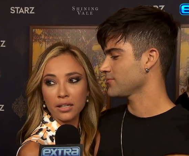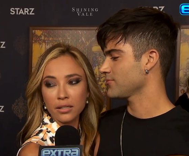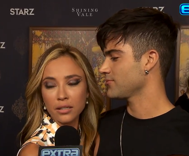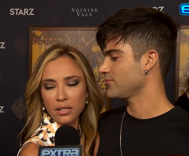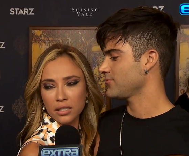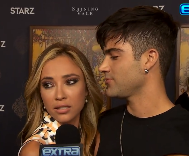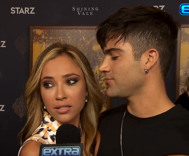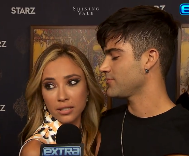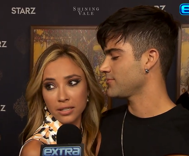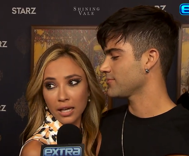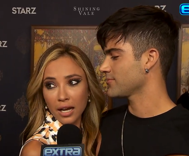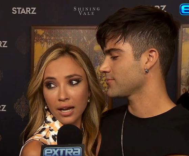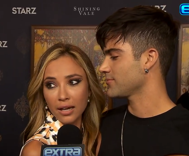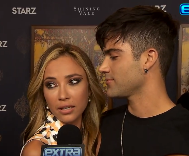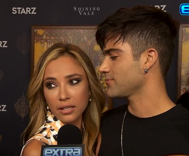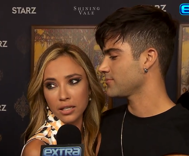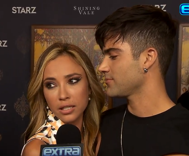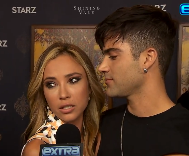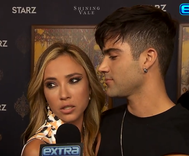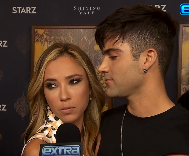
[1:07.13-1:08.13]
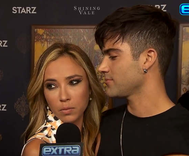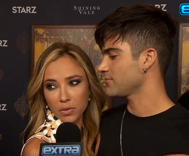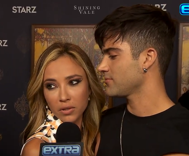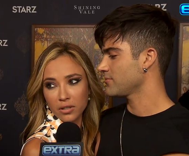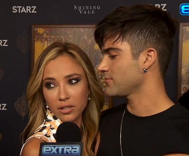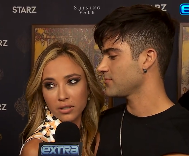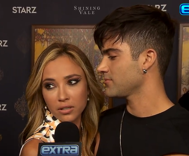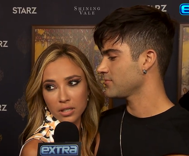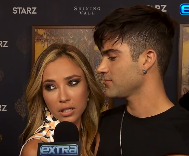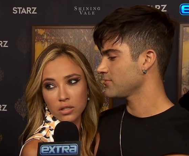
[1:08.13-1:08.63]
Speaker 1: and inside his
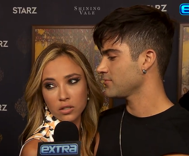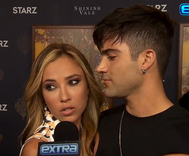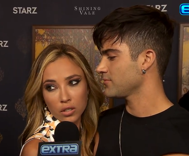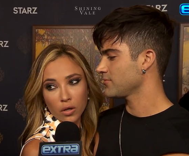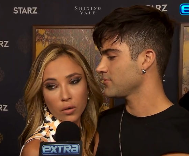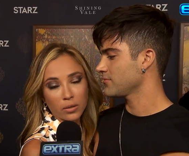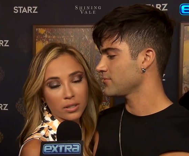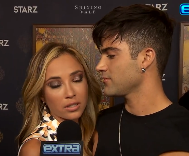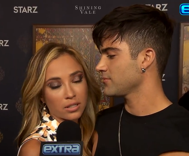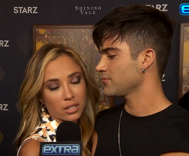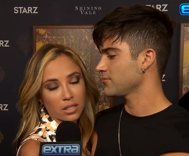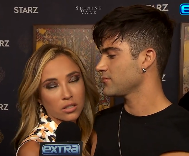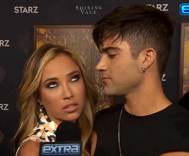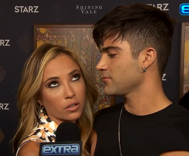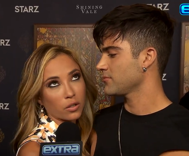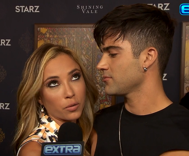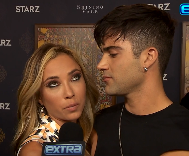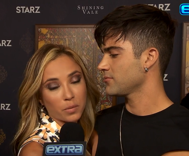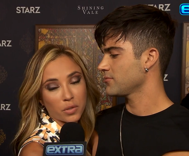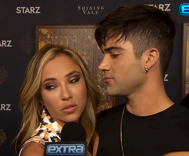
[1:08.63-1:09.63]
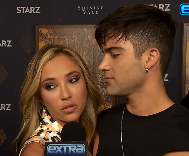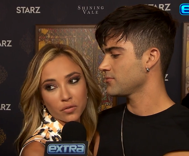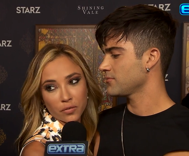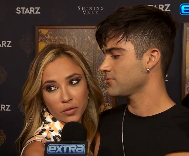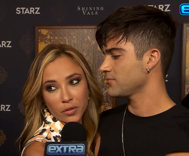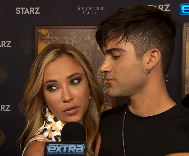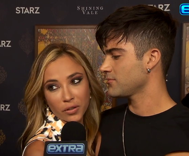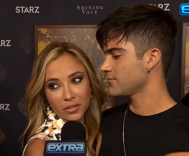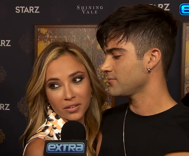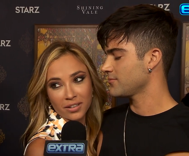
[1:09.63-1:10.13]
spirit, his soul is just so
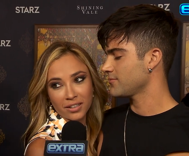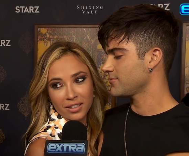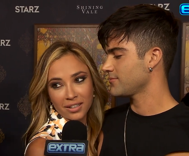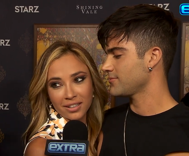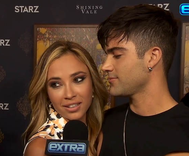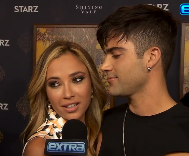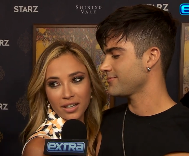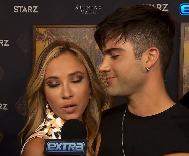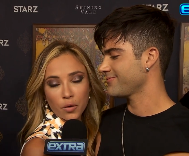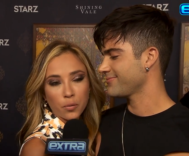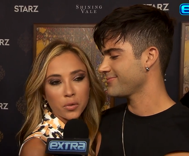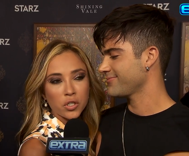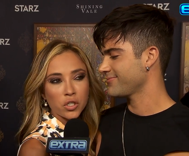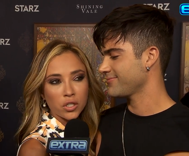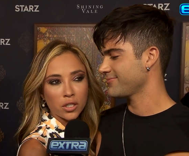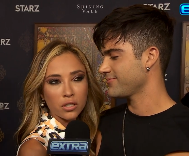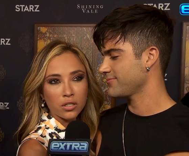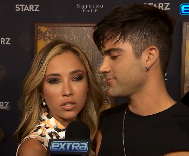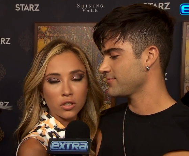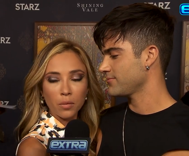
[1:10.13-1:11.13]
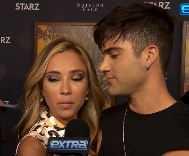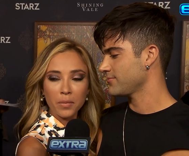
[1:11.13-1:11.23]
beautiful. Yeah. We share so